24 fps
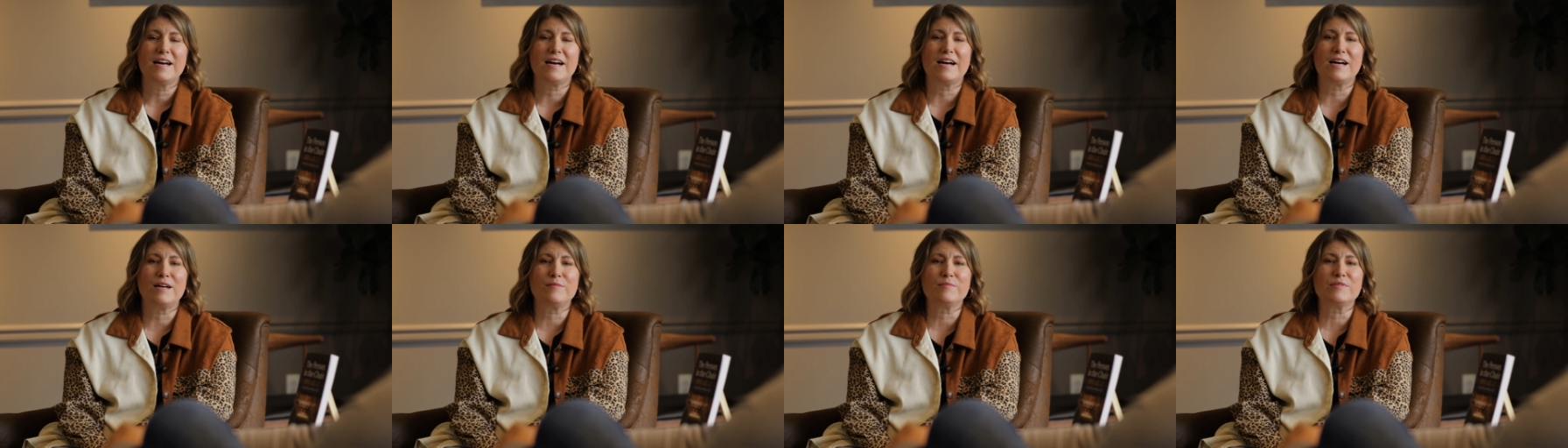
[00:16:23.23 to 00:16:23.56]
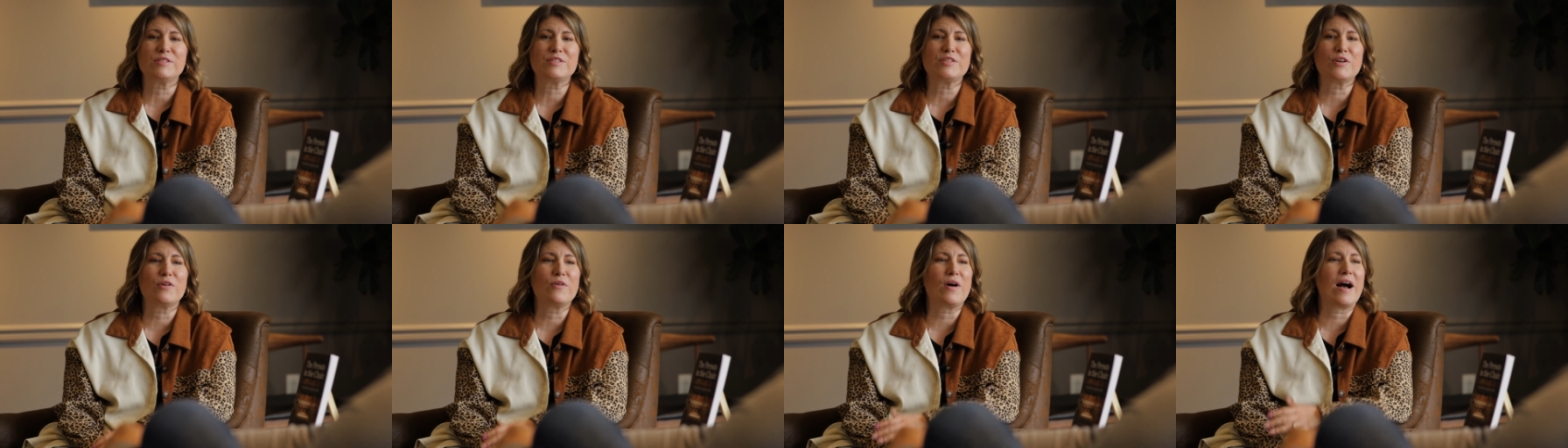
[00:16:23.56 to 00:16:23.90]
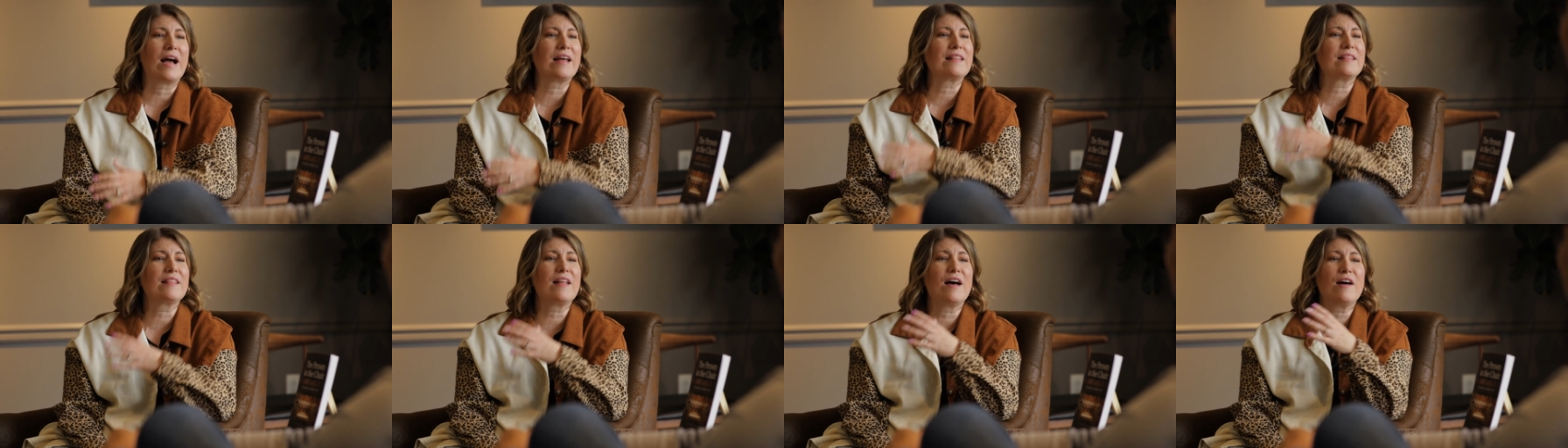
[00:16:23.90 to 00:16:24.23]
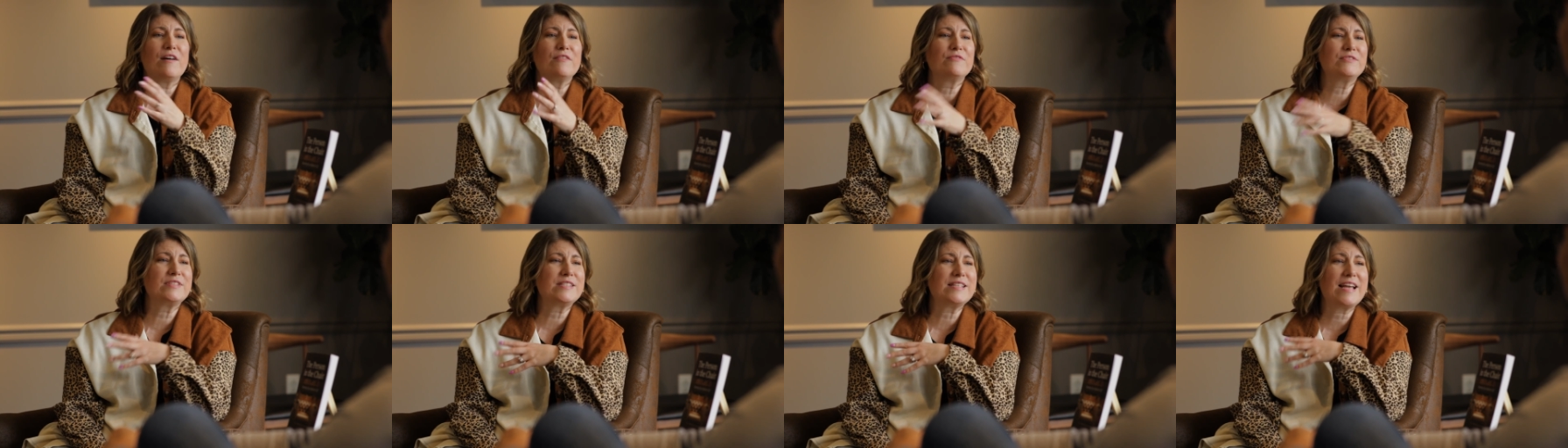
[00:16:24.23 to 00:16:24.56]
Um, so I
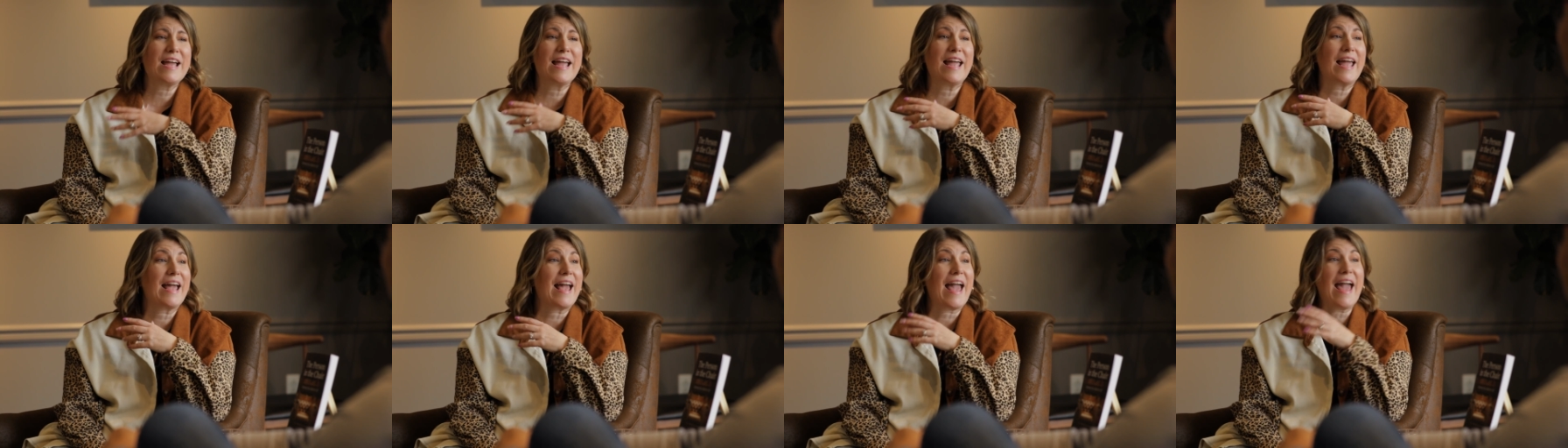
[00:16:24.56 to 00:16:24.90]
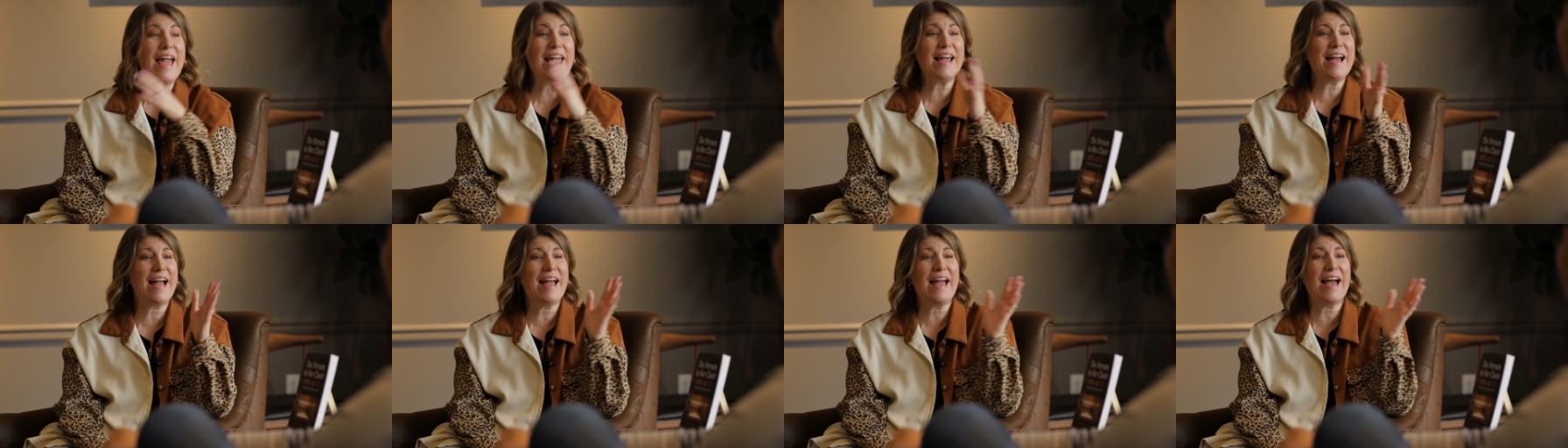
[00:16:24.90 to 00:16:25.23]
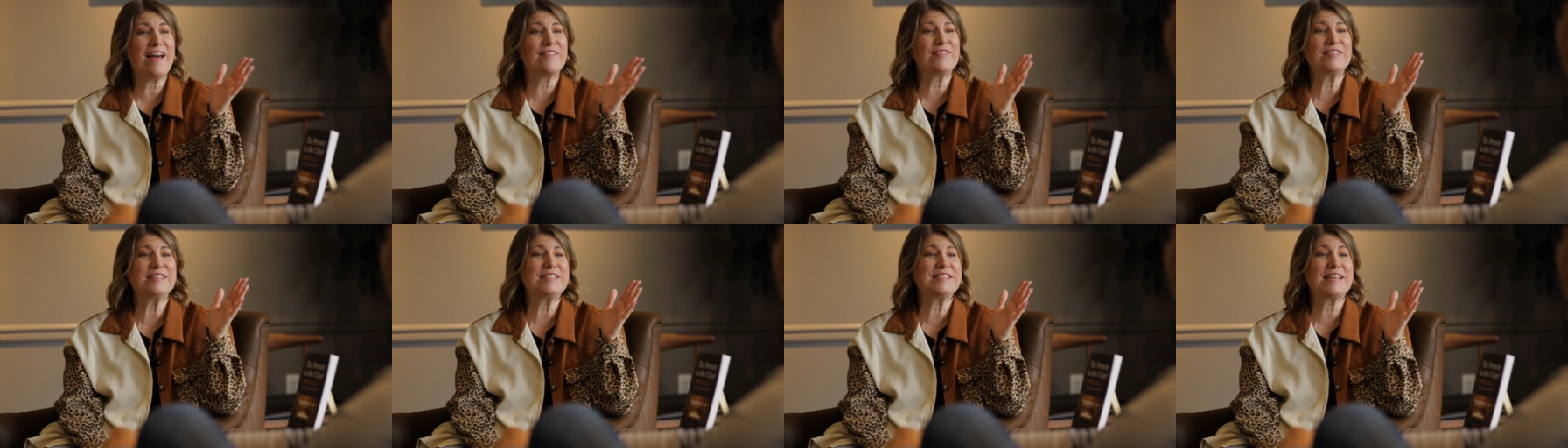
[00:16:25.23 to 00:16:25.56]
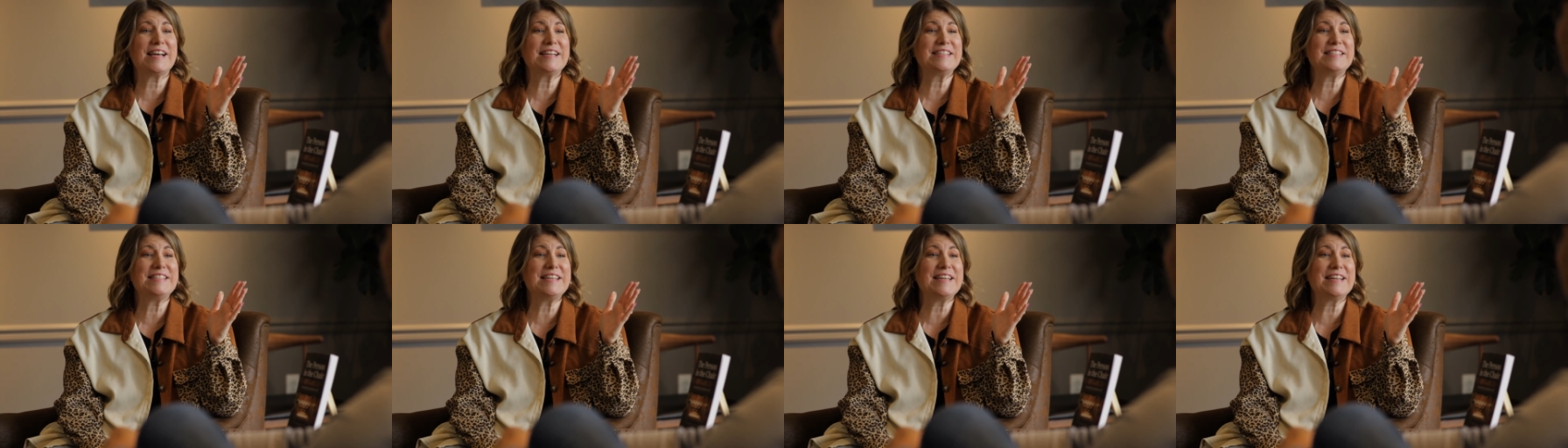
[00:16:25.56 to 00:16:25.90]
love saying, "Hey, I have this
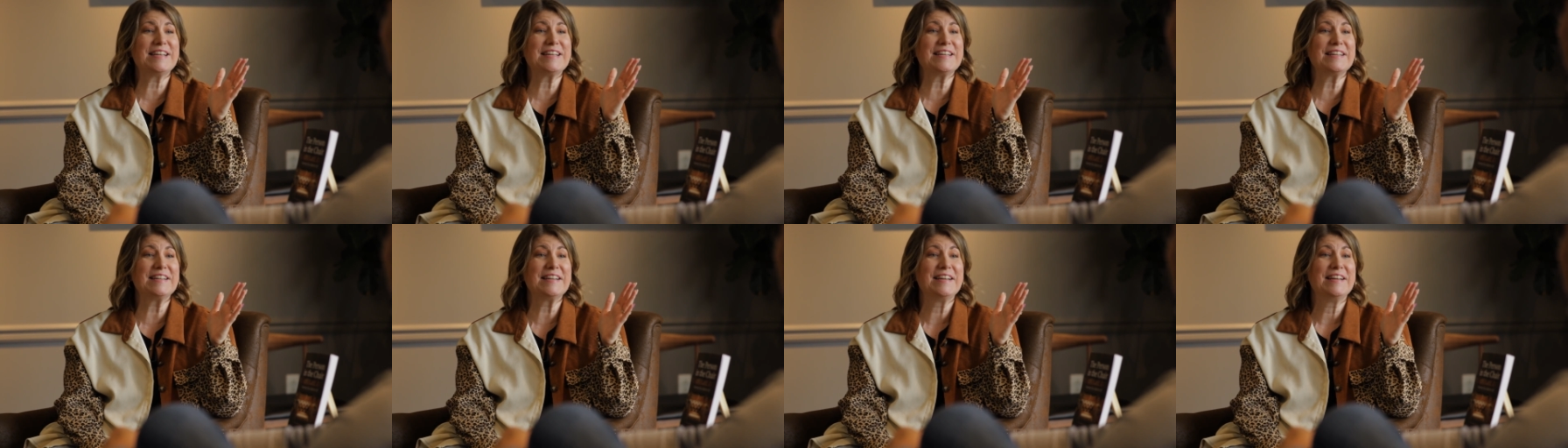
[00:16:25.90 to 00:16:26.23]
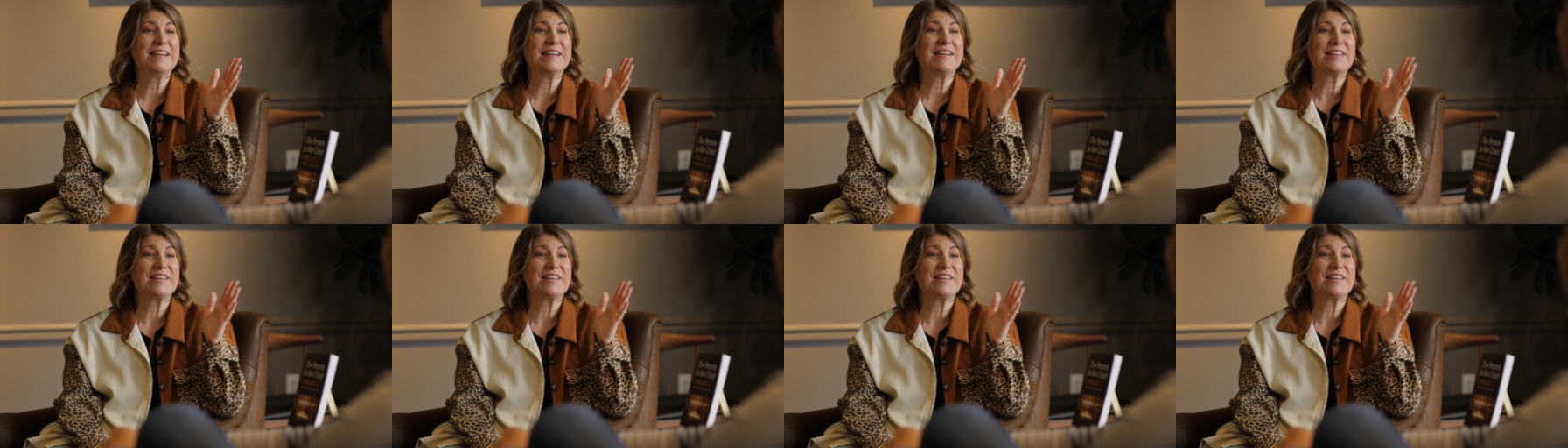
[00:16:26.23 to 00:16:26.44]
idea.